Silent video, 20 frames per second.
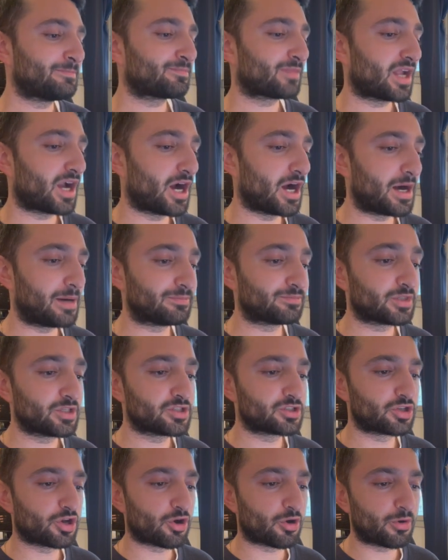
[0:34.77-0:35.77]

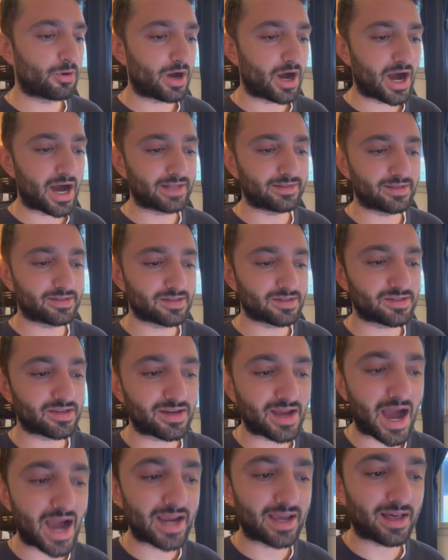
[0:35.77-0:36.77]
This is
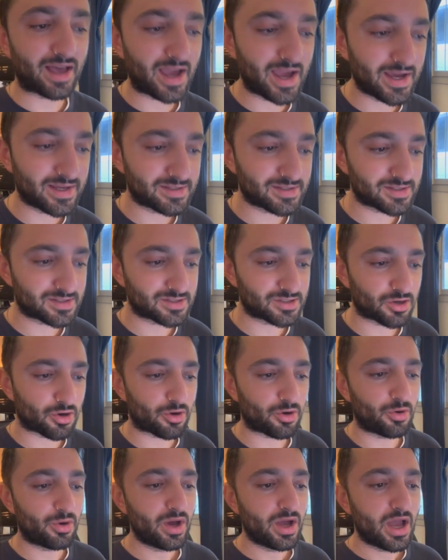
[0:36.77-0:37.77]
in ILS,
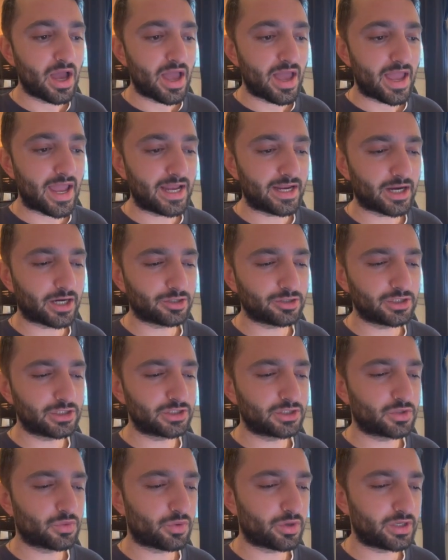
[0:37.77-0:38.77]
so
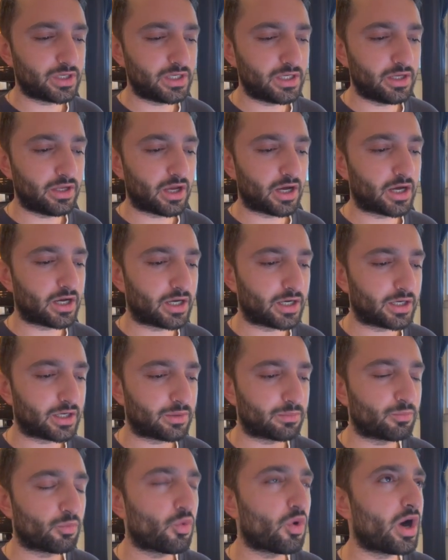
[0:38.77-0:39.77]

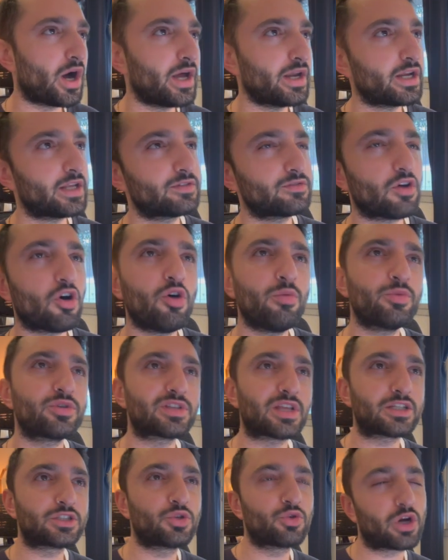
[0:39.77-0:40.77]
821. It's
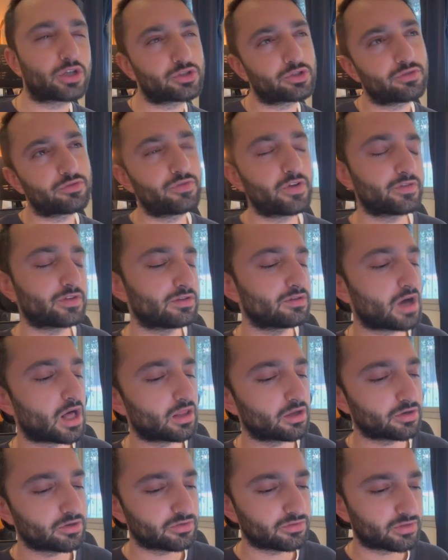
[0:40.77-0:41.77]
almost like
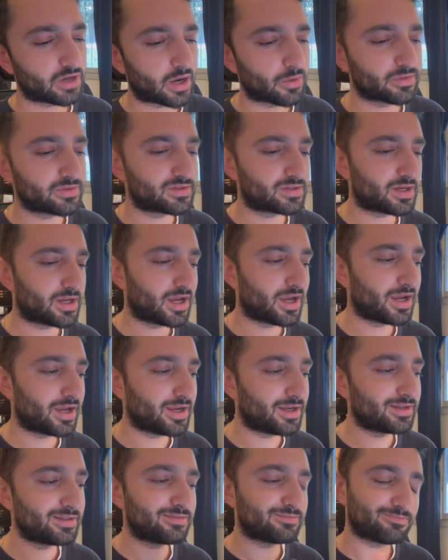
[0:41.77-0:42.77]
$250, I would
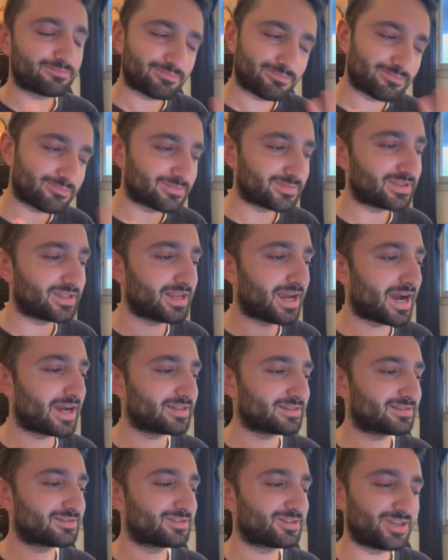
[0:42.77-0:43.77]
say.
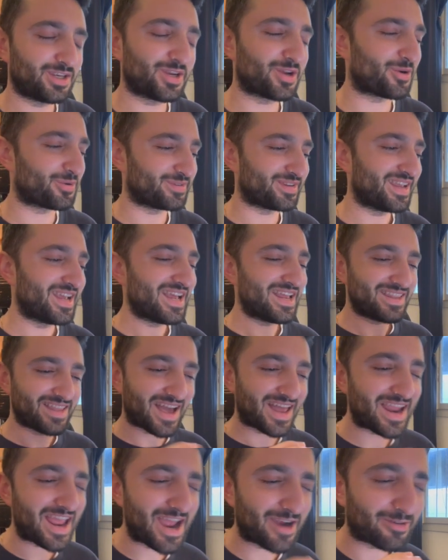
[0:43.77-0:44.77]
Not
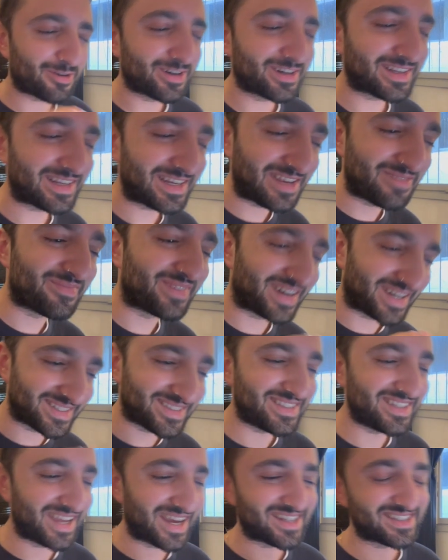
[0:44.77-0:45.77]
accurately,
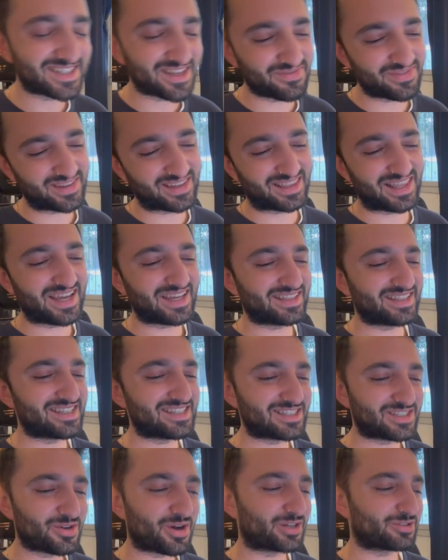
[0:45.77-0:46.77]
but yeah, something like
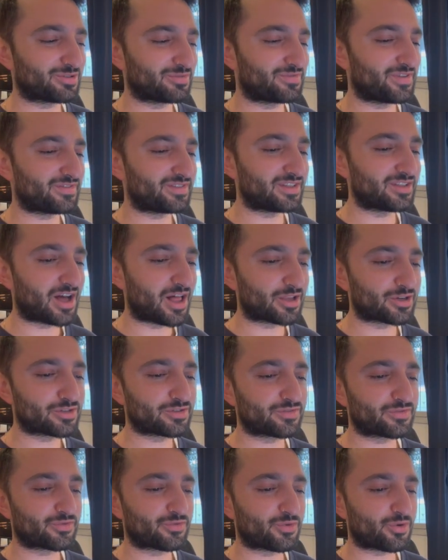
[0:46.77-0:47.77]
this.
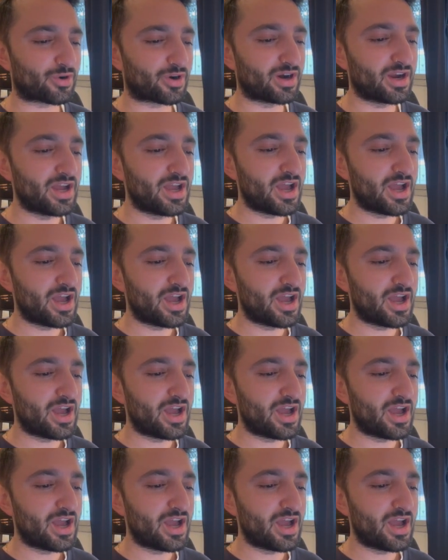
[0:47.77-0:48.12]
$250 for